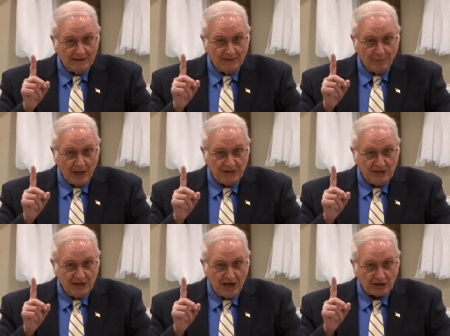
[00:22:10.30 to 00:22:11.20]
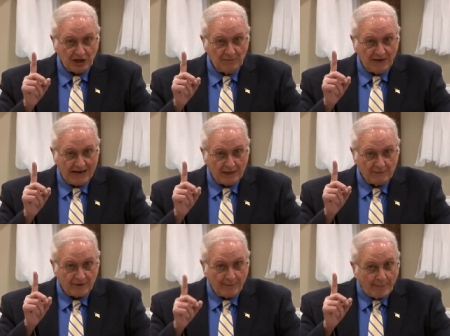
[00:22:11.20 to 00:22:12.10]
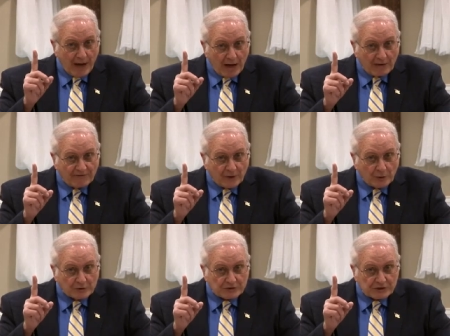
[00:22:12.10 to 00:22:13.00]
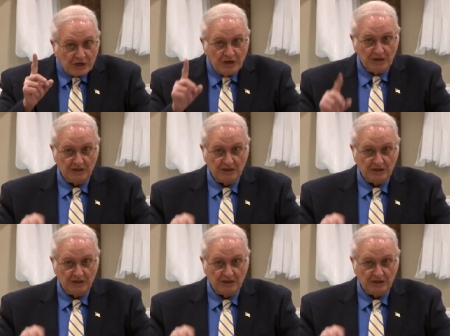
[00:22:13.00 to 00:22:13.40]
The blood did not come down from above, folks.